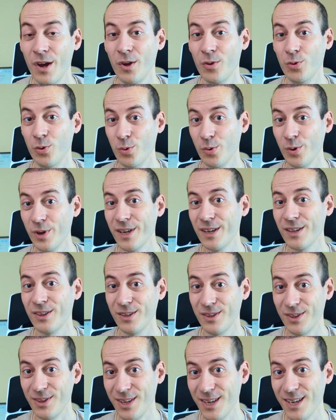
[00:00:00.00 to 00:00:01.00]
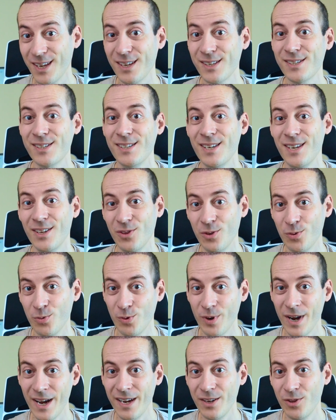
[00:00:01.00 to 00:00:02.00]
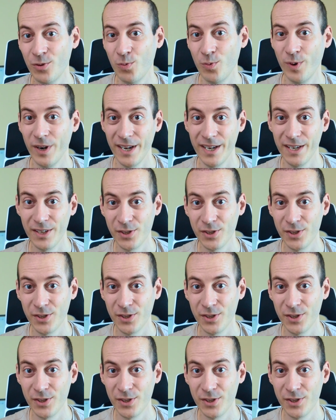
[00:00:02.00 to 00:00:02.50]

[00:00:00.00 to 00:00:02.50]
doing the things in the right way